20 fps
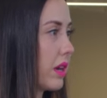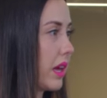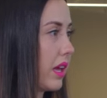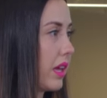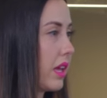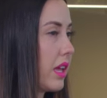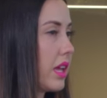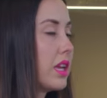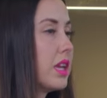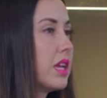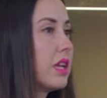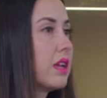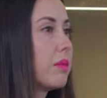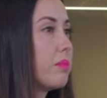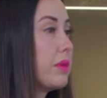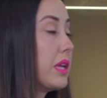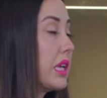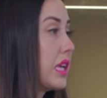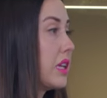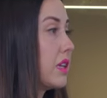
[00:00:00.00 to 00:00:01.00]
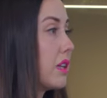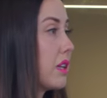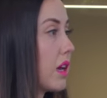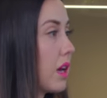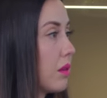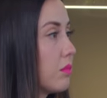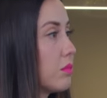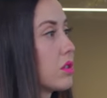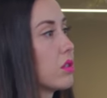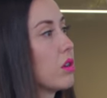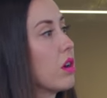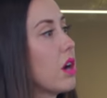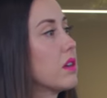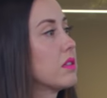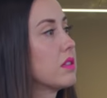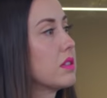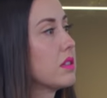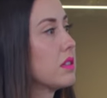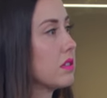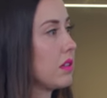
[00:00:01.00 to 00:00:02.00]
right and it, i mean it comes
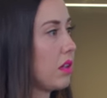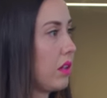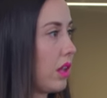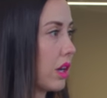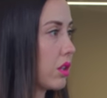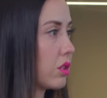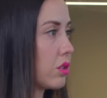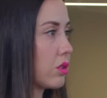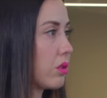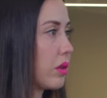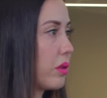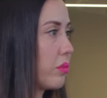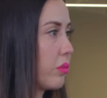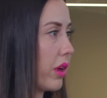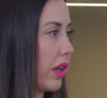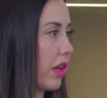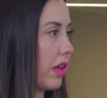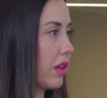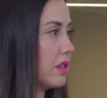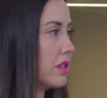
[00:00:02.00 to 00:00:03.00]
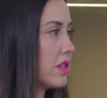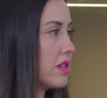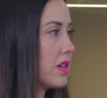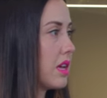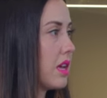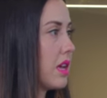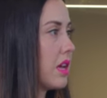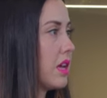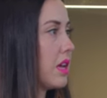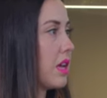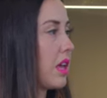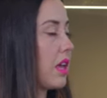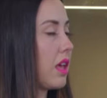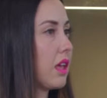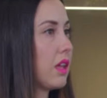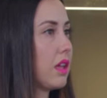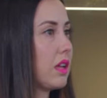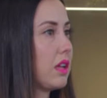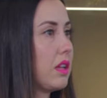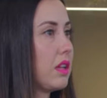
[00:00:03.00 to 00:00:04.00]
across as a luxury brand
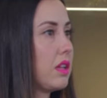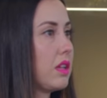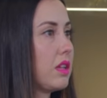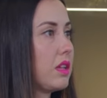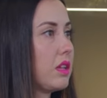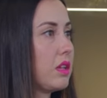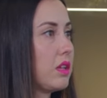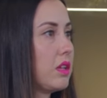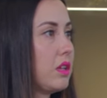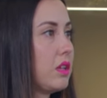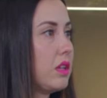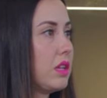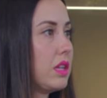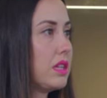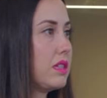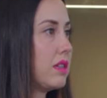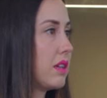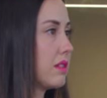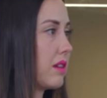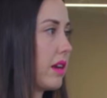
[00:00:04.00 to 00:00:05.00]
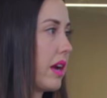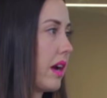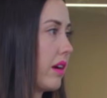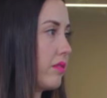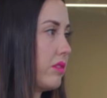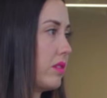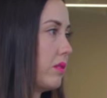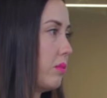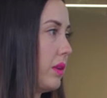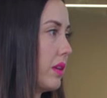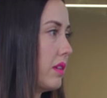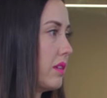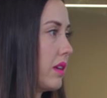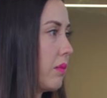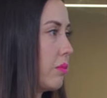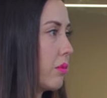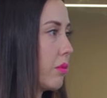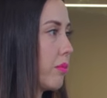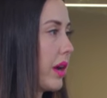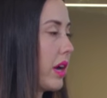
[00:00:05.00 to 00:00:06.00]
and it doesn't have to be a
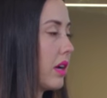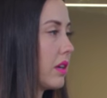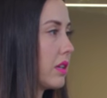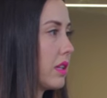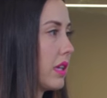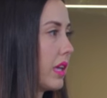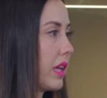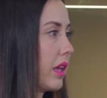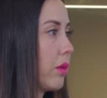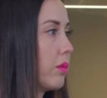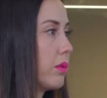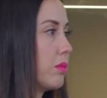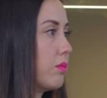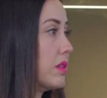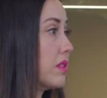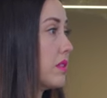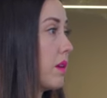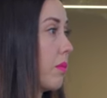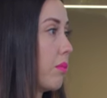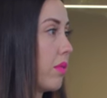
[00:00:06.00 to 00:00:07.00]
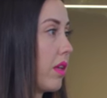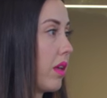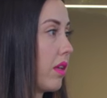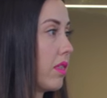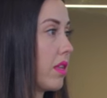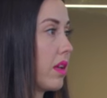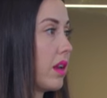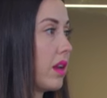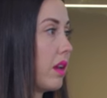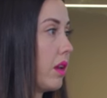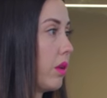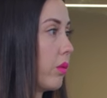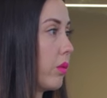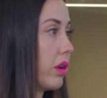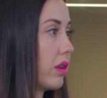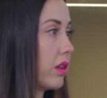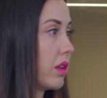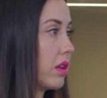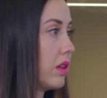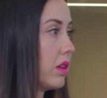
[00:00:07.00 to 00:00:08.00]
diaper bag like yeah. it would be something that
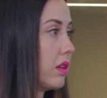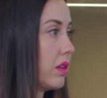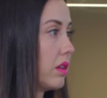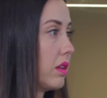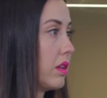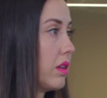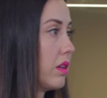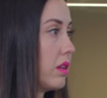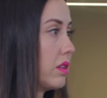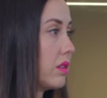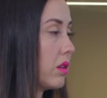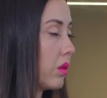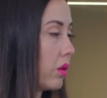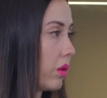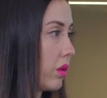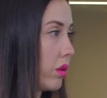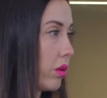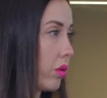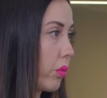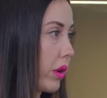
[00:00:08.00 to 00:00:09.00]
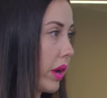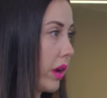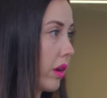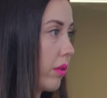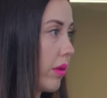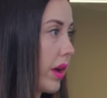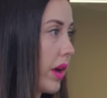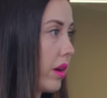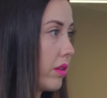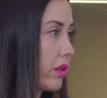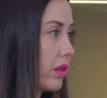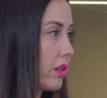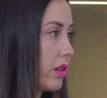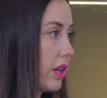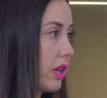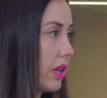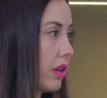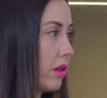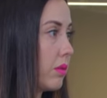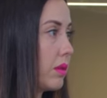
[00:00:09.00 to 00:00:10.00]
anyone could to, could wear around
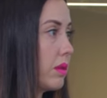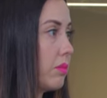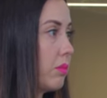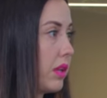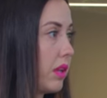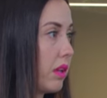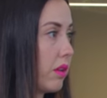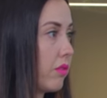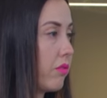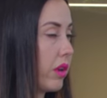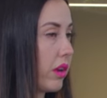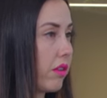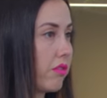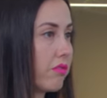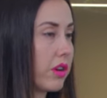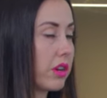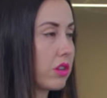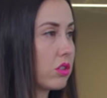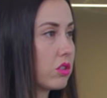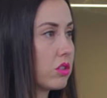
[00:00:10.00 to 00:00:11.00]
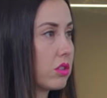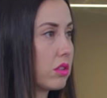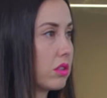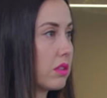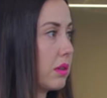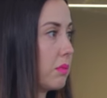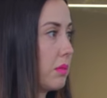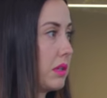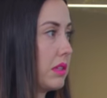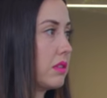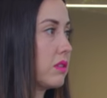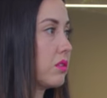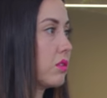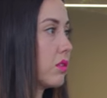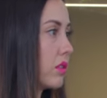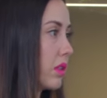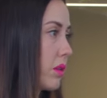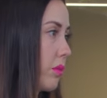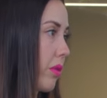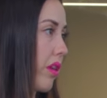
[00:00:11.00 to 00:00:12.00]
totally it would be very functional i mean
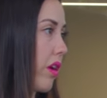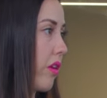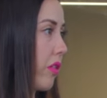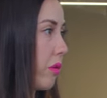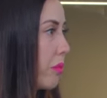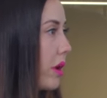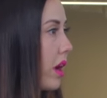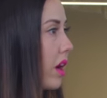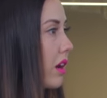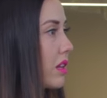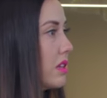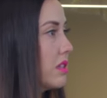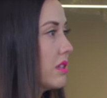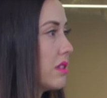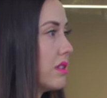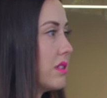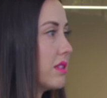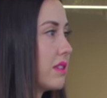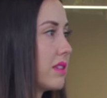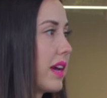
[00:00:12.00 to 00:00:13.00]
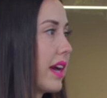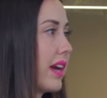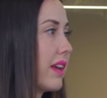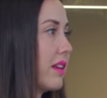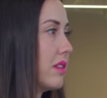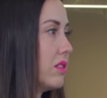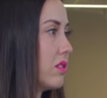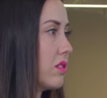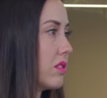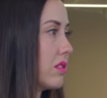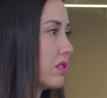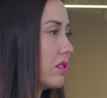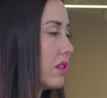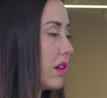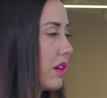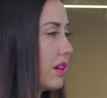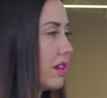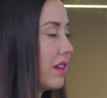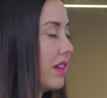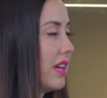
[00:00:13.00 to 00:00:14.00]
certainly with all the pockets inside and just
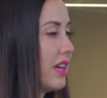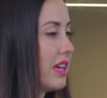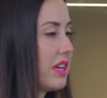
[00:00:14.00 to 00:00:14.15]
the